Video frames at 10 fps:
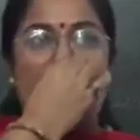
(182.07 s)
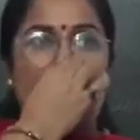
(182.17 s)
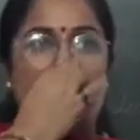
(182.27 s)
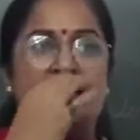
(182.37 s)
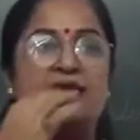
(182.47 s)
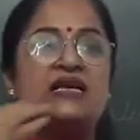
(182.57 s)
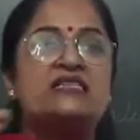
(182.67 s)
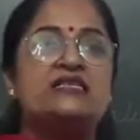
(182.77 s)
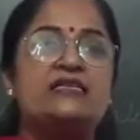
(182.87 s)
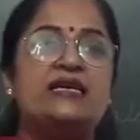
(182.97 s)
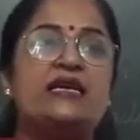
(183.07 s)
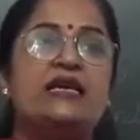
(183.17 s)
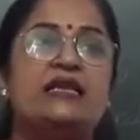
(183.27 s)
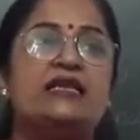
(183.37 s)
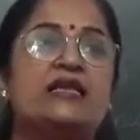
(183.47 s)
and the
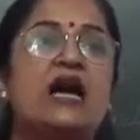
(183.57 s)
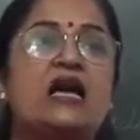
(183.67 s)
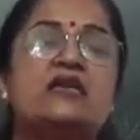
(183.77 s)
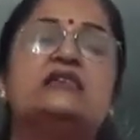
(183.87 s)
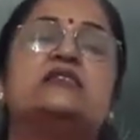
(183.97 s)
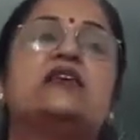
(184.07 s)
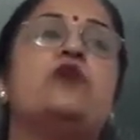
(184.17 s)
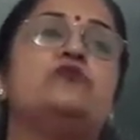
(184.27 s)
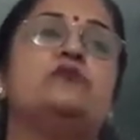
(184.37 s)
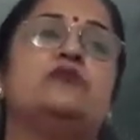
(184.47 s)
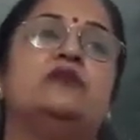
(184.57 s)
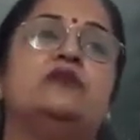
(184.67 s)
sea in the south.